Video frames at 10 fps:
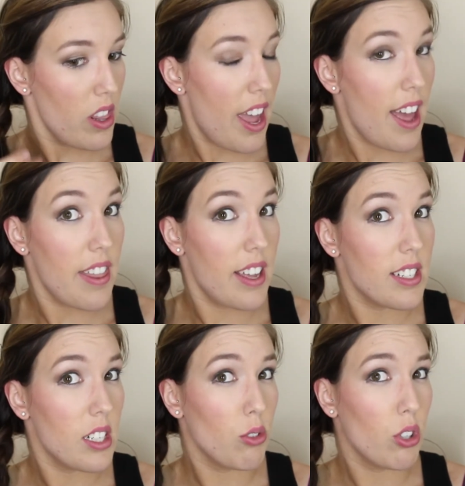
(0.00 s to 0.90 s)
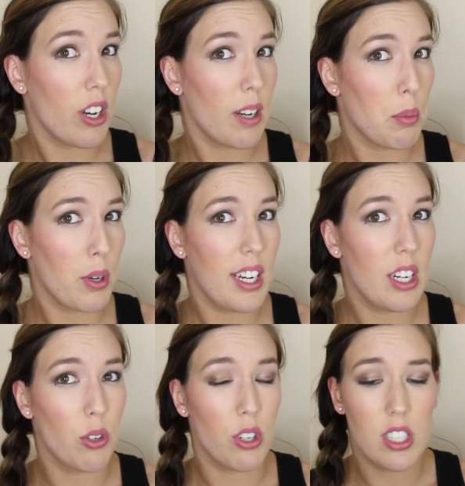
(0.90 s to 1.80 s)
there, they're still looking pretty
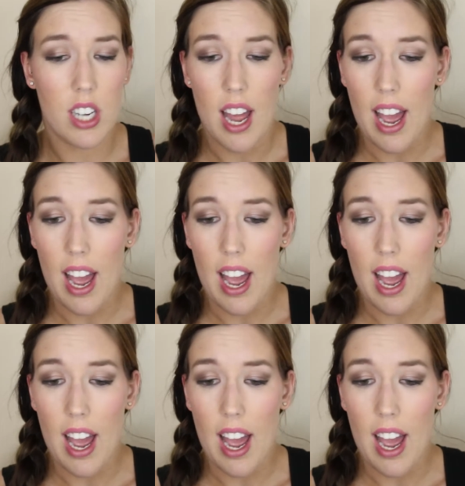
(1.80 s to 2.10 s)
good.